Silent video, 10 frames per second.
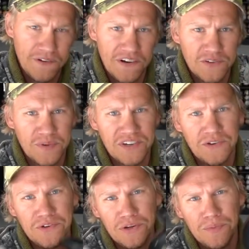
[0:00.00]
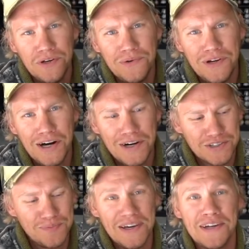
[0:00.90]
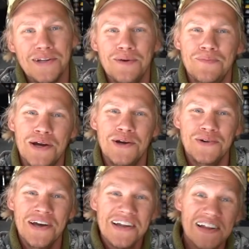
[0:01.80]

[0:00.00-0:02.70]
Grace to the moon, dog. Speaking of the moon,